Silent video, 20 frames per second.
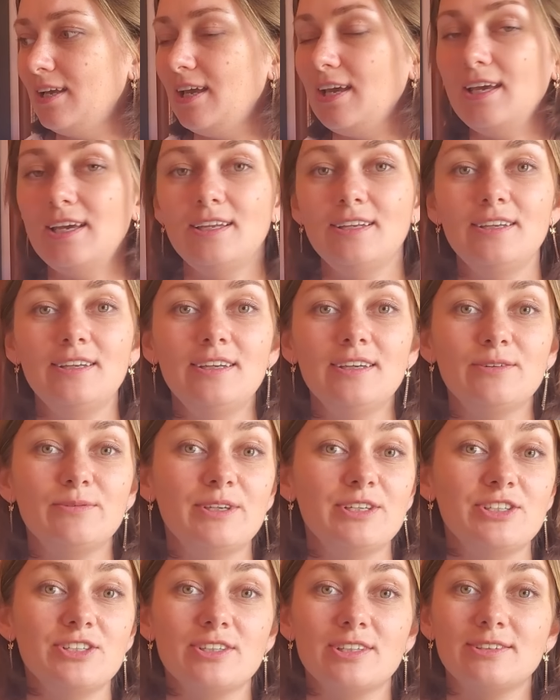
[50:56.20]
any
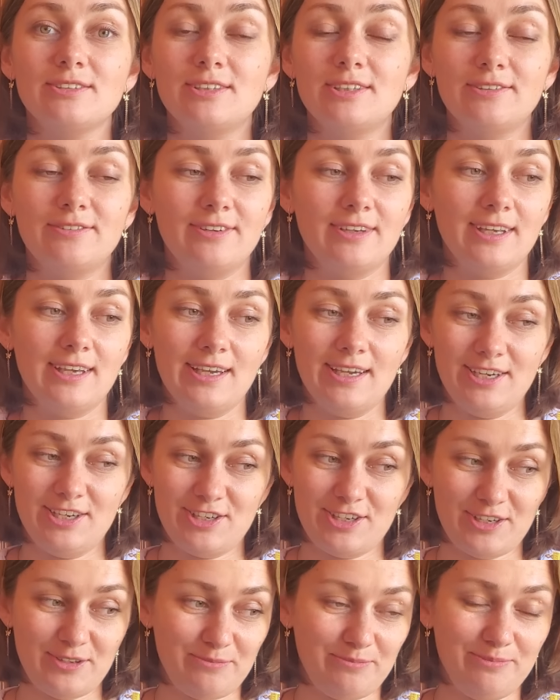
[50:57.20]
question,
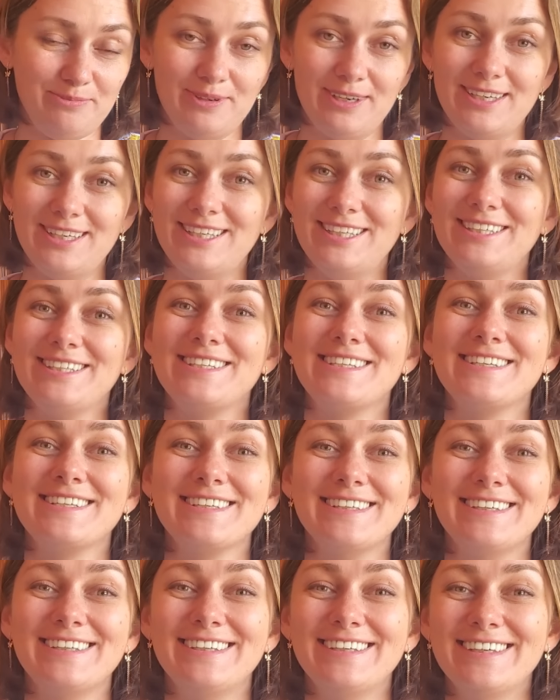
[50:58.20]
clarification, please
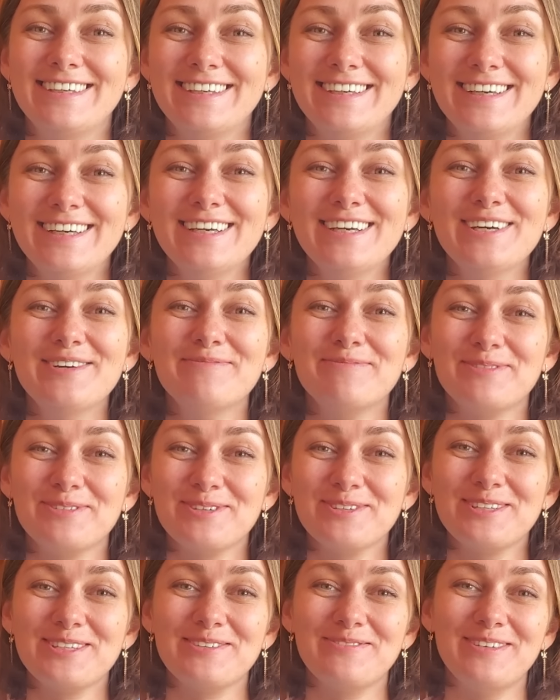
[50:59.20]

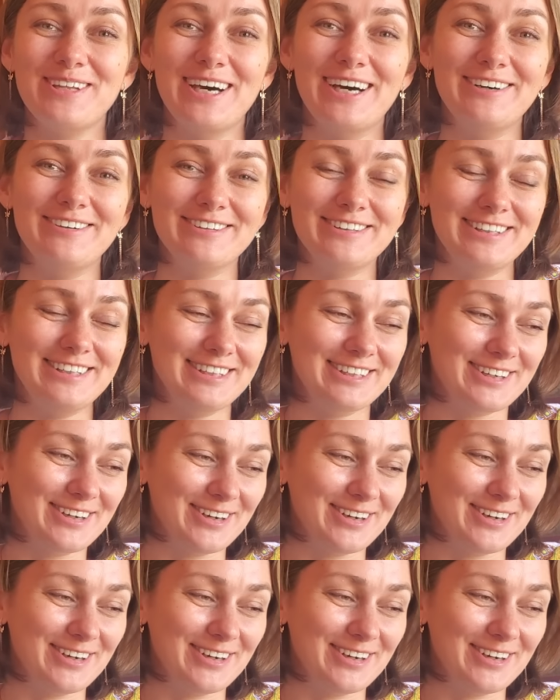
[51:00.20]
put them down in